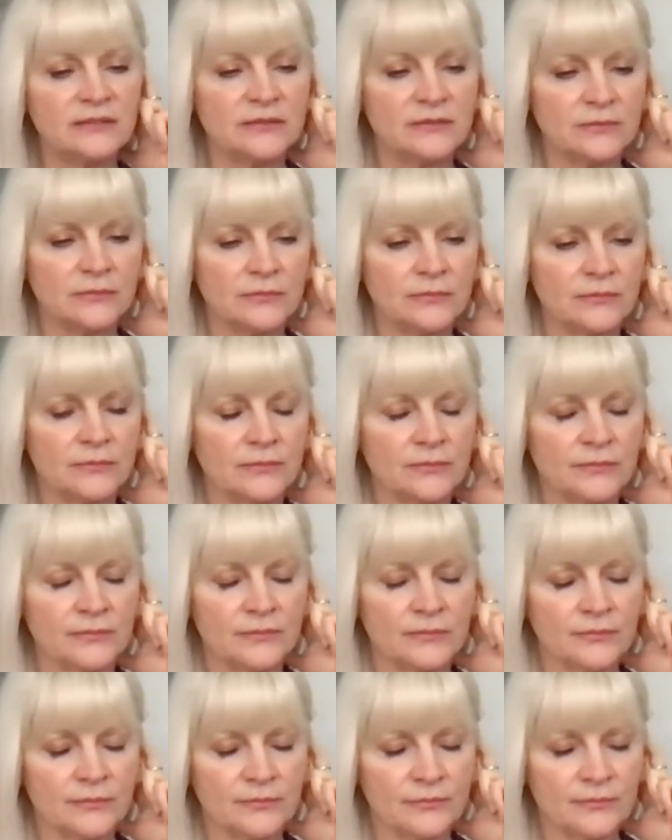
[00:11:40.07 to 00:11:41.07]

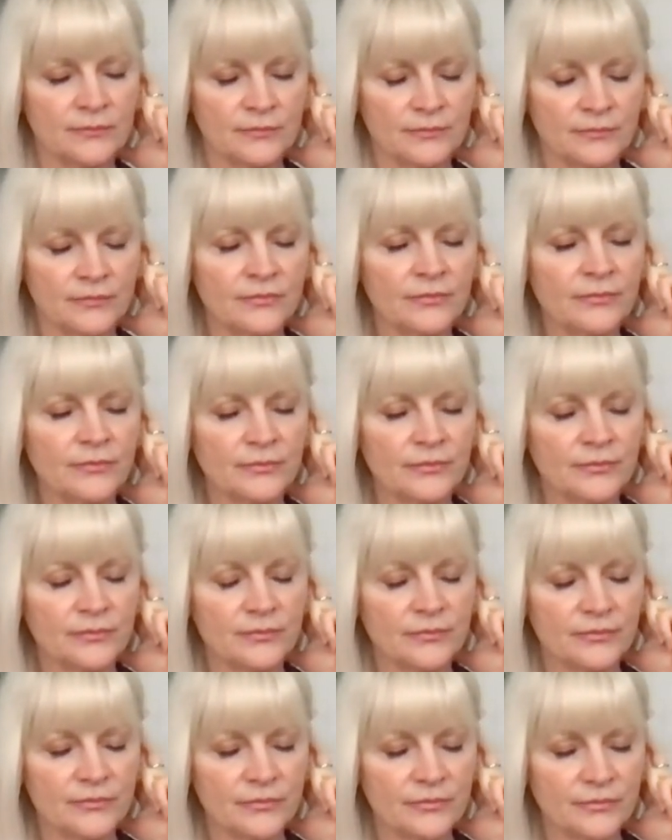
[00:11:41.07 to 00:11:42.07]

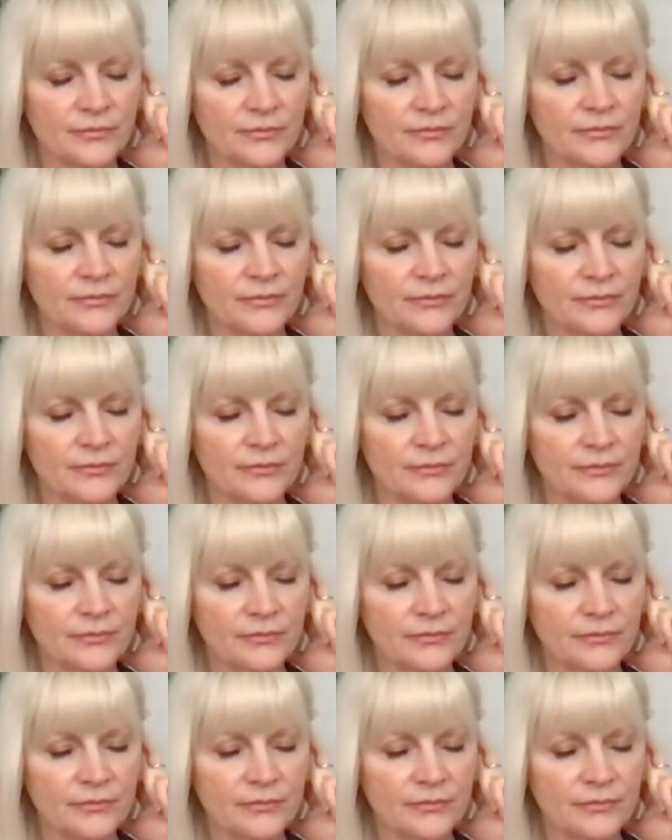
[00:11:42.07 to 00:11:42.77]
(no one is talking)